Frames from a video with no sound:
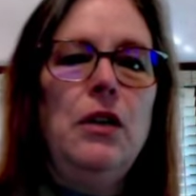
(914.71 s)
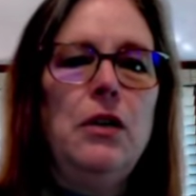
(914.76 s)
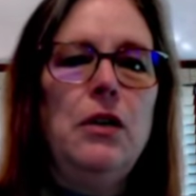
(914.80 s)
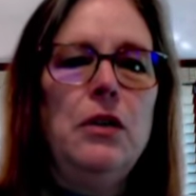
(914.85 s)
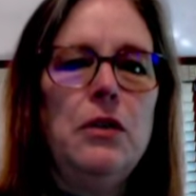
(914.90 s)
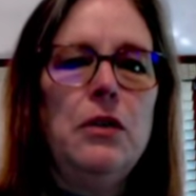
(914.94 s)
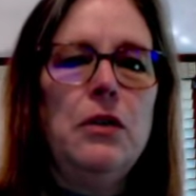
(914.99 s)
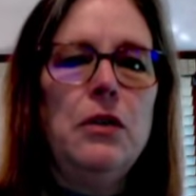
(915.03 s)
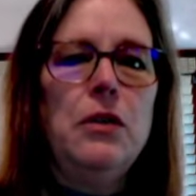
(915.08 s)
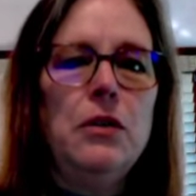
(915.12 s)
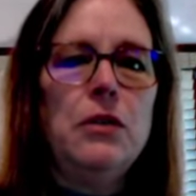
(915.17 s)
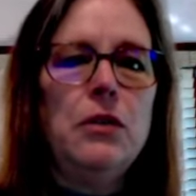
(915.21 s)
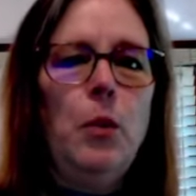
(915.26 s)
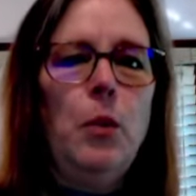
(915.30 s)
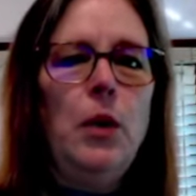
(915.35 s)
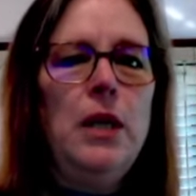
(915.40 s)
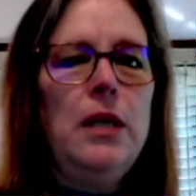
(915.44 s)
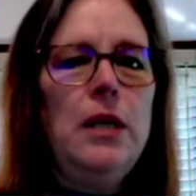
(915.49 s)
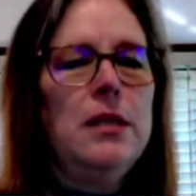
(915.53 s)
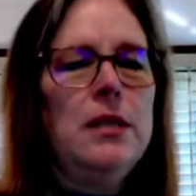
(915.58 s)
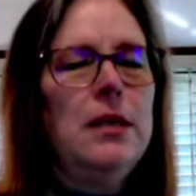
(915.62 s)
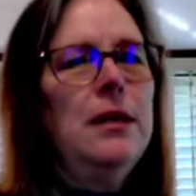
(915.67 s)
So, what
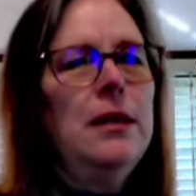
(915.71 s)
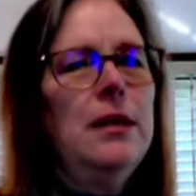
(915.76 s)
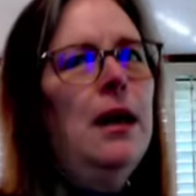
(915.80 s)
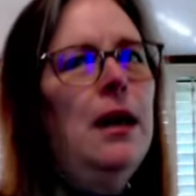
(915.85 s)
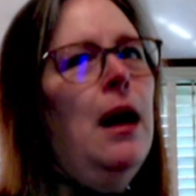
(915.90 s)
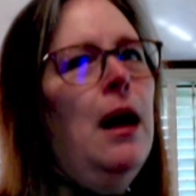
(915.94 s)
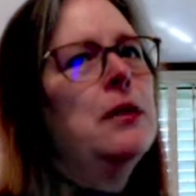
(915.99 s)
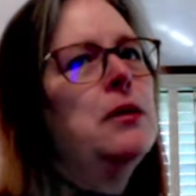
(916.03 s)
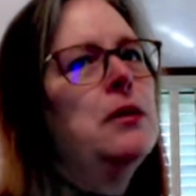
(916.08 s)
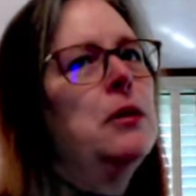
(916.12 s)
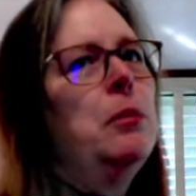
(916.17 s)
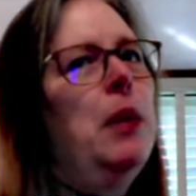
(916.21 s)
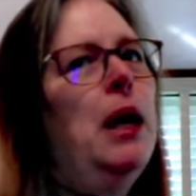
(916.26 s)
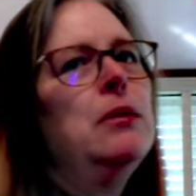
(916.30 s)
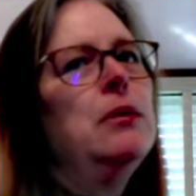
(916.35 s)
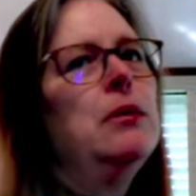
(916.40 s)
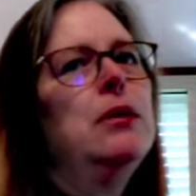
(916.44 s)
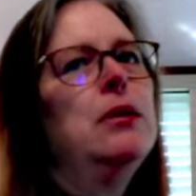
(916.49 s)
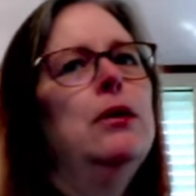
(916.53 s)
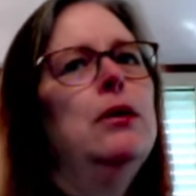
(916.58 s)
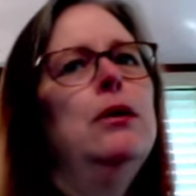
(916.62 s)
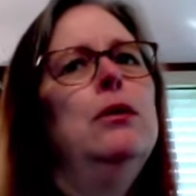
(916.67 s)
is it that God's about to
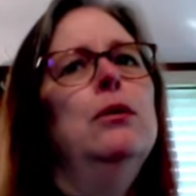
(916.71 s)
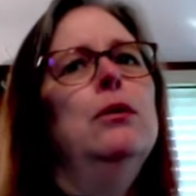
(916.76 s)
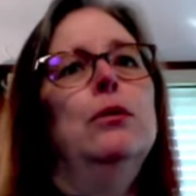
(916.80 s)
do?